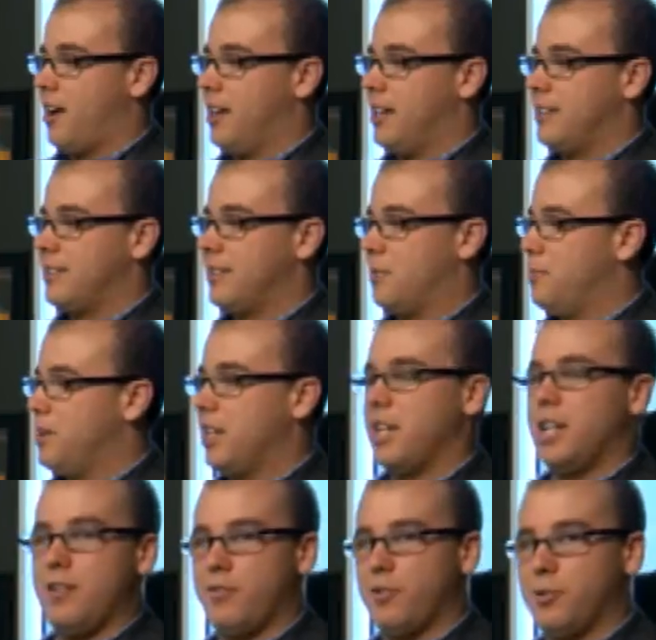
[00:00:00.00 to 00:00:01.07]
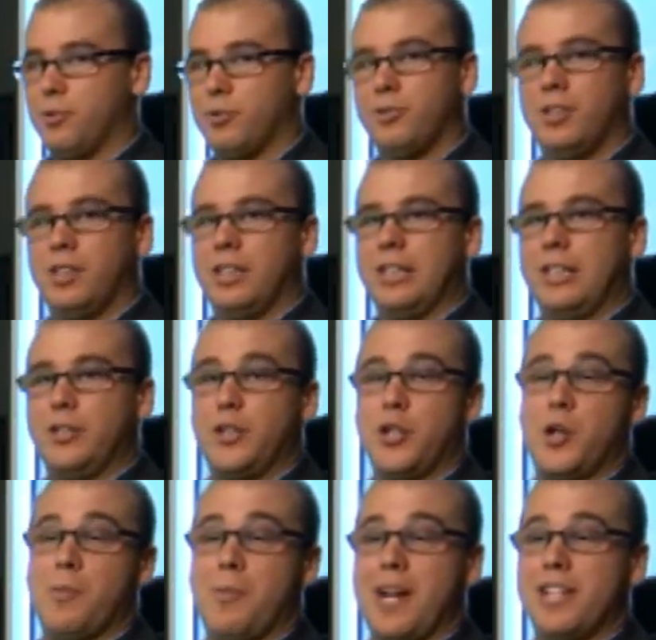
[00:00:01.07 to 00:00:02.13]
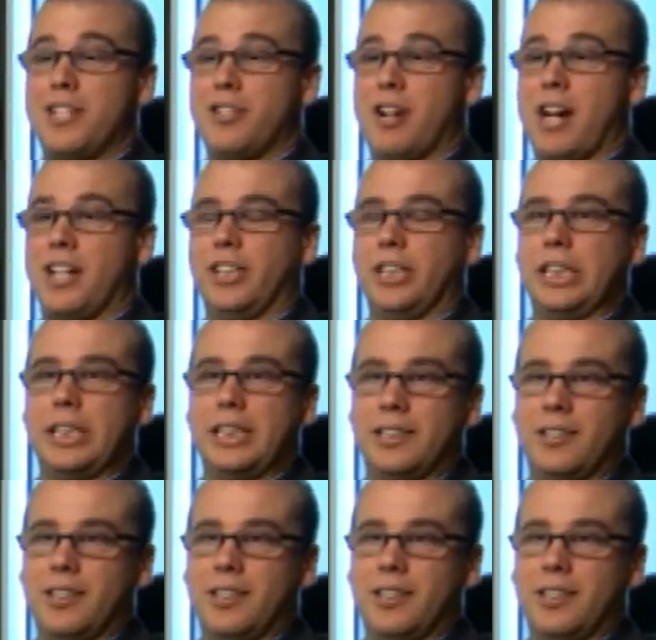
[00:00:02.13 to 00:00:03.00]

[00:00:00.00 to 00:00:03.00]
It's a medieval turn-based strategy